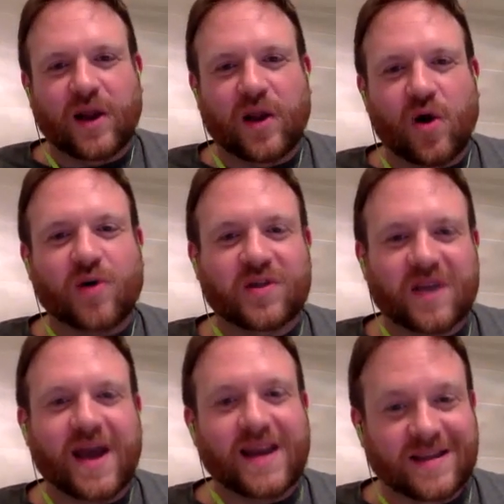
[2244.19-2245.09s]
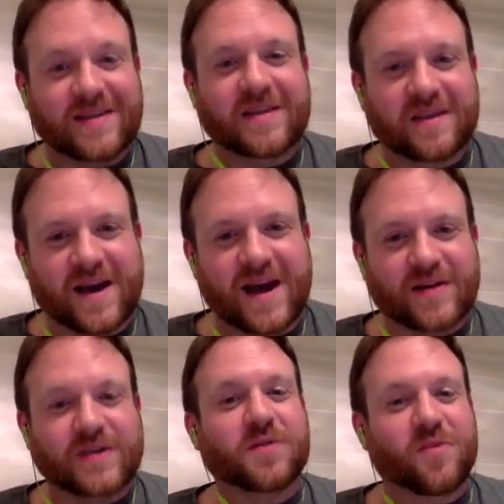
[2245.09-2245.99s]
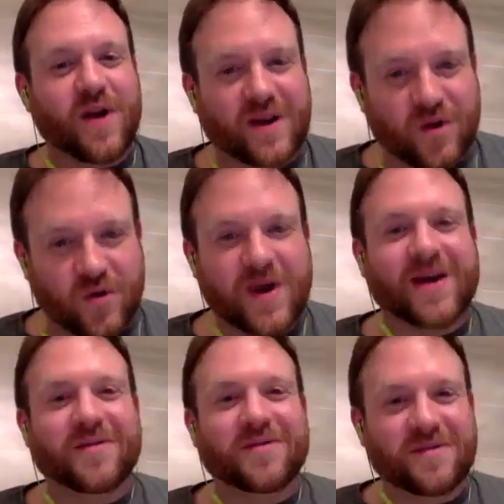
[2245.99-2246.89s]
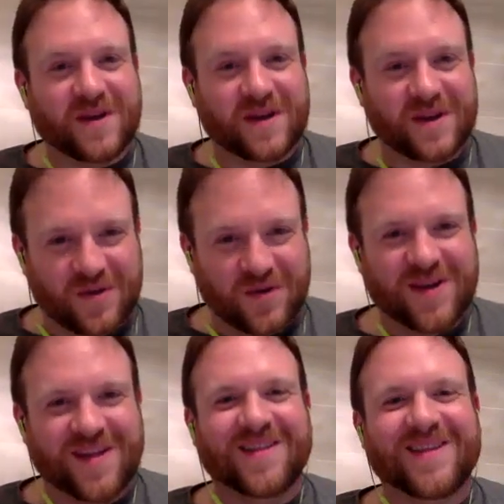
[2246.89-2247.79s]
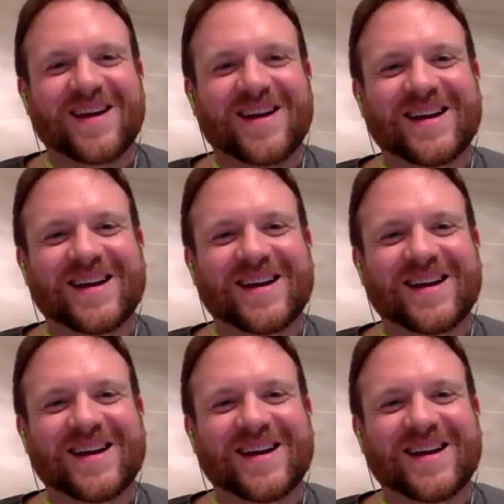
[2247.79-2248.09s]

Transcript: alongside its desire to spread good health and goodwill